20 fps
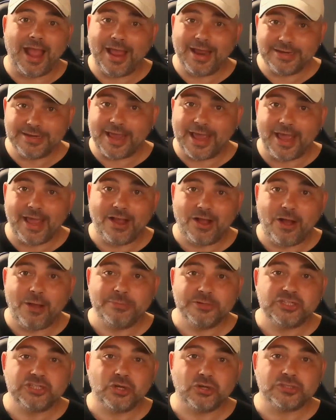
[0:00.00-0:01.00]
And yeah,
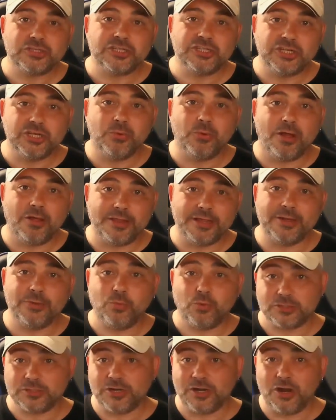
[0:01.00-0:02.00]
I'm as shocked as you are that he
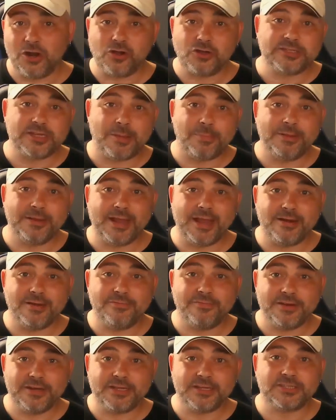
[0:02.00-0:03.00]
wasn't locked up
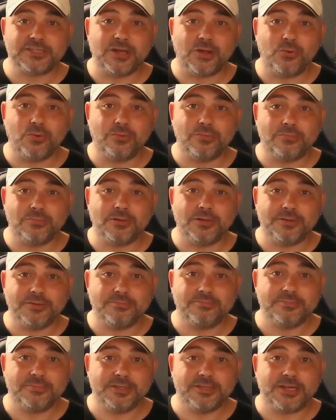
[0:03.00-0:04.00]
again for the assault
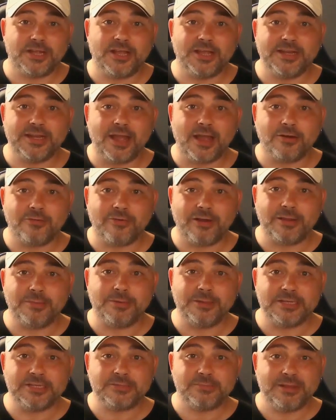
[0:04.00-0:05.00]
and the dirty cunt
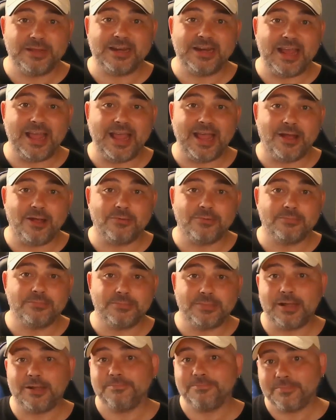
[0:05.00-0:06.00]
rapist being let out.
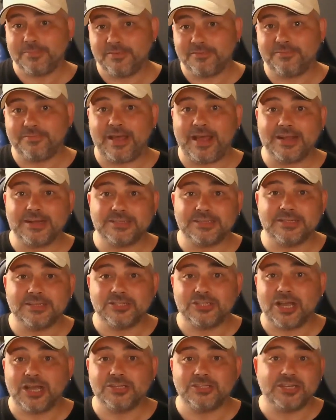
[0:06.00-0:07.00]
But the fact the
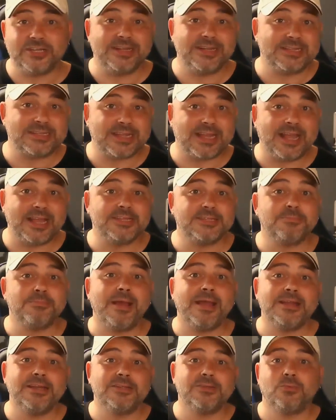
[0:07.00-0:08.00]
judge in this case
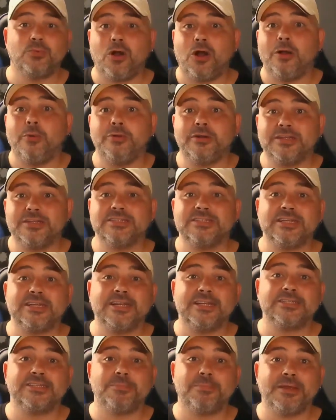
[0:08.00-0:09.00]
made what I would
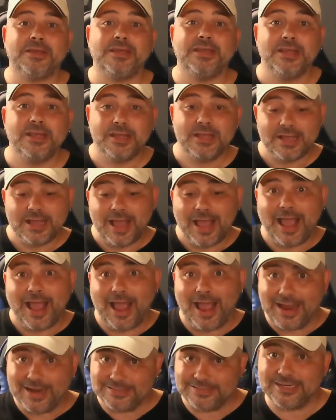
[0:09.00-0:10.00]
consider to be
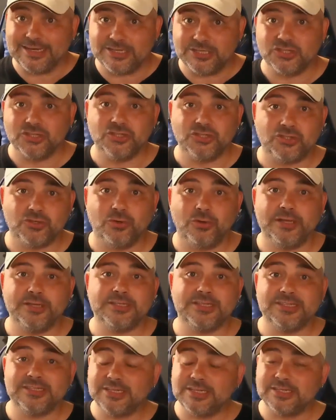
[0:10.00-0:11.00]
a decent
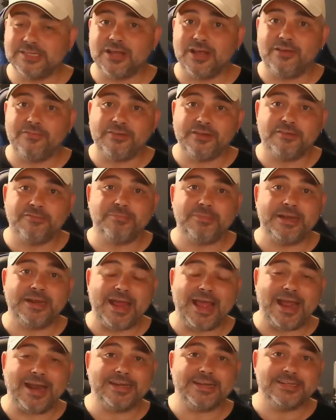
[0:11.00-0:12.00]
choice is deserving of
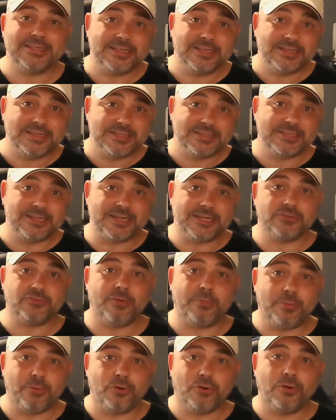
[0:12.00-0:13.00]
being added to
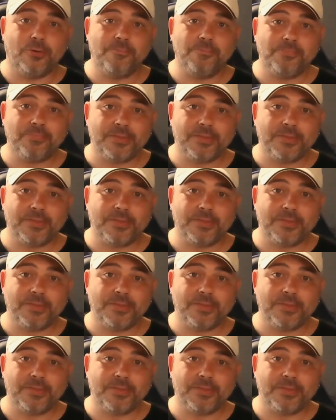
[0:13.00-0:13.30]
this report.